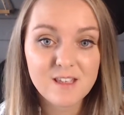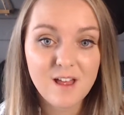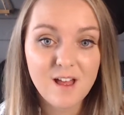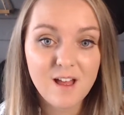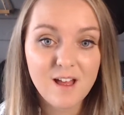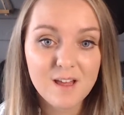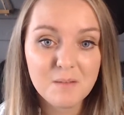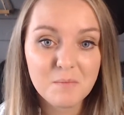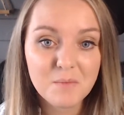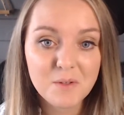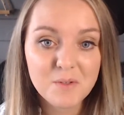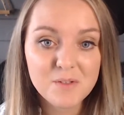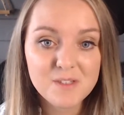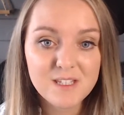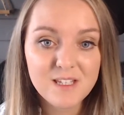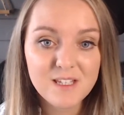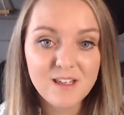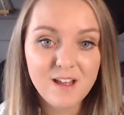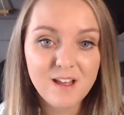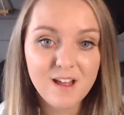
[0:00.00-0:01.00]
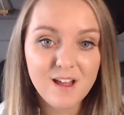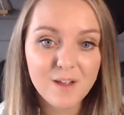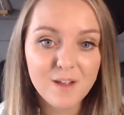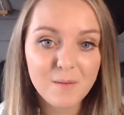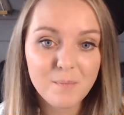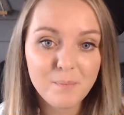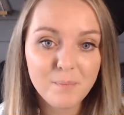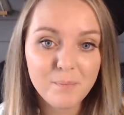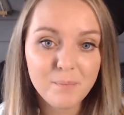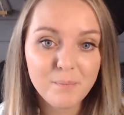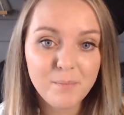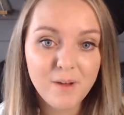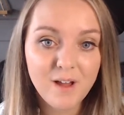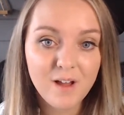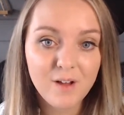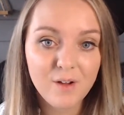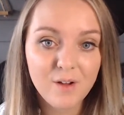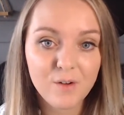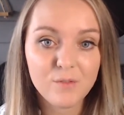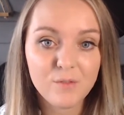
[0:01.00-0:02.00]
I'm Lucy. I'm
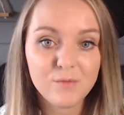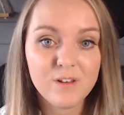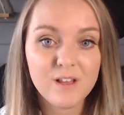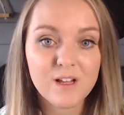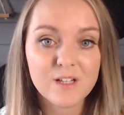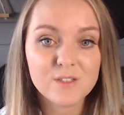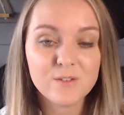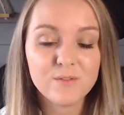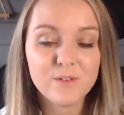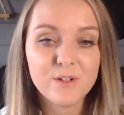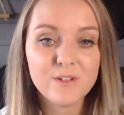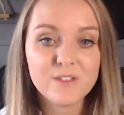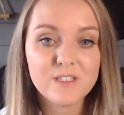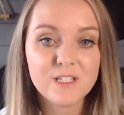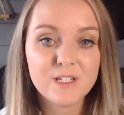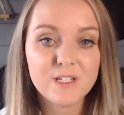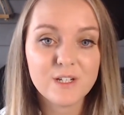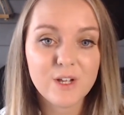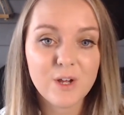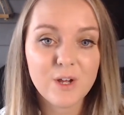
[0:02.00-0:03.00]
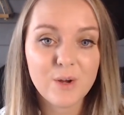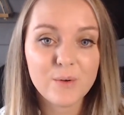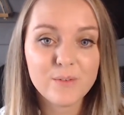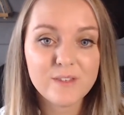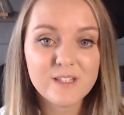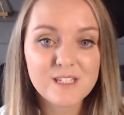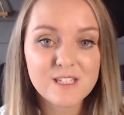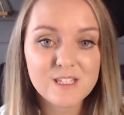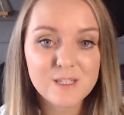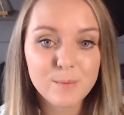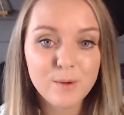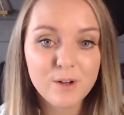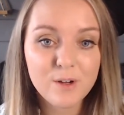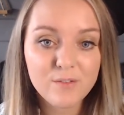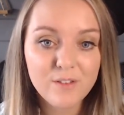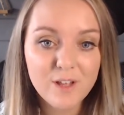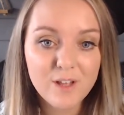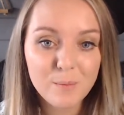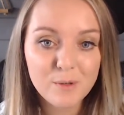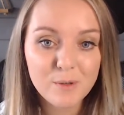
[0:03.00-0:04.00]
part of Relax with Lucy and Co. And this is the
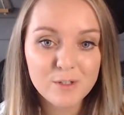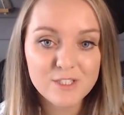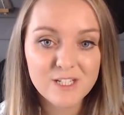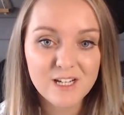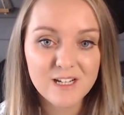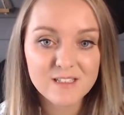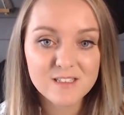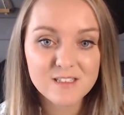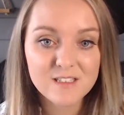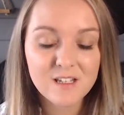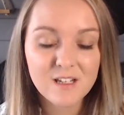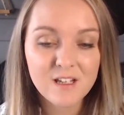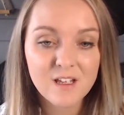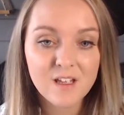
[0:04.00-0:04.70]
Butterfly Project.